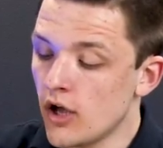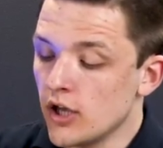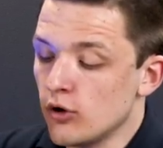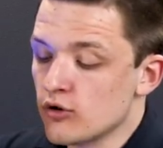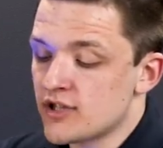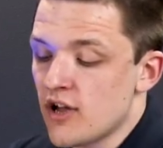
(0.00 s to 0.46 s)

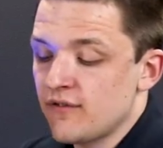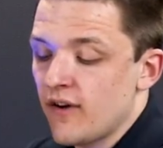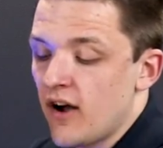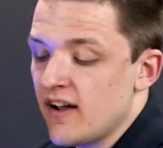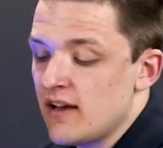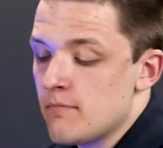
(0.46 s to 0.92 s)
You'll also
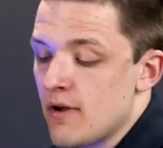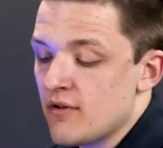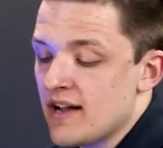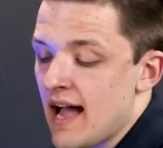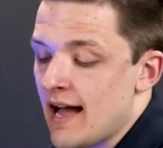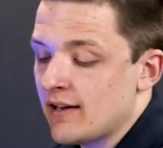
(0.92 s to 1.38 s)
find a
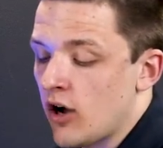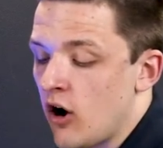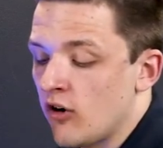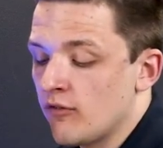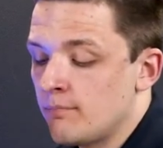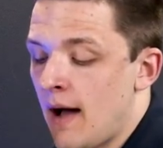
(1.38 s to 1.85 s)
myriad
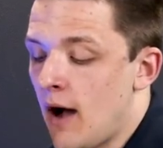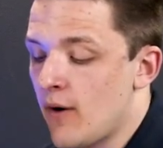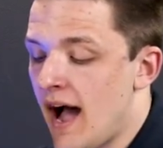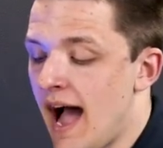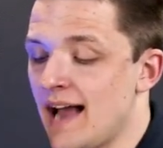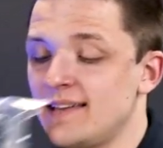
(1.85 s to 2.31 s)
of
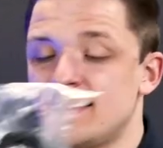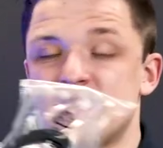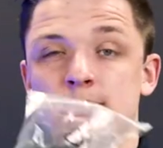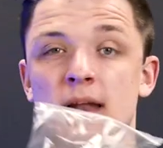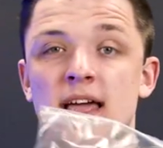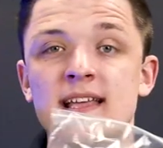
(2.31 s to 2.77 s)
power and
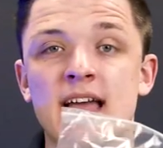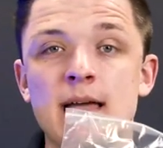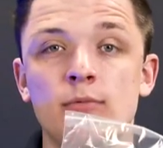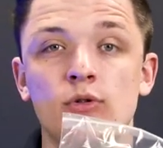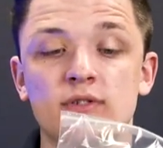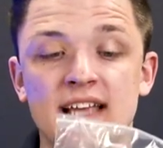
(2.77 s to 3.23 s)
display
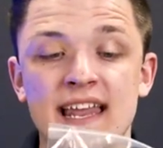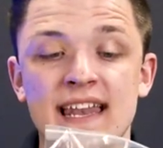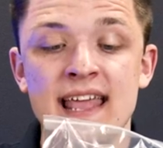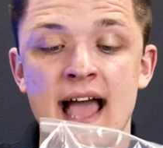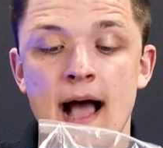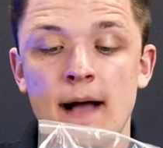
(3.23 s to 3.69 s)
cables
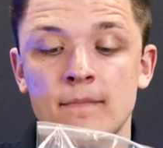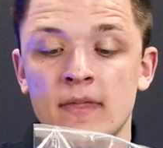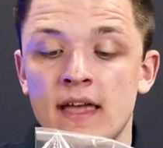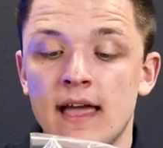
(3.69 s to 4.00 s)
here,